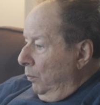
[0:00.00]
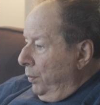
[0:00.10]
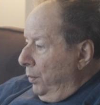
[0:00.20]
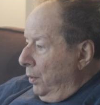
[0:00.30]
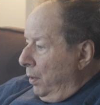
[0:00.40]

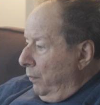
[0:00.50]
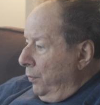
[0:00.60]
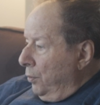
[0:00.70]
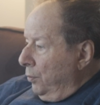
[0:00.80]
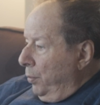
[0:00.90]
with the
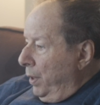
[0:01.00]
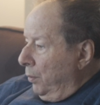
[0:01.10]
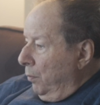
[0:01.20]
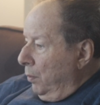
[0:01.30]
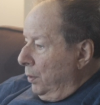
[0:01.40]
artificial
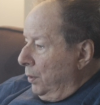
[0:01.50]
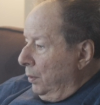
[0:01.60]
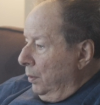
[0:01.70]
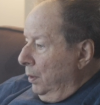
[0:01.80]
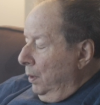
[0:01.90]
pancreas,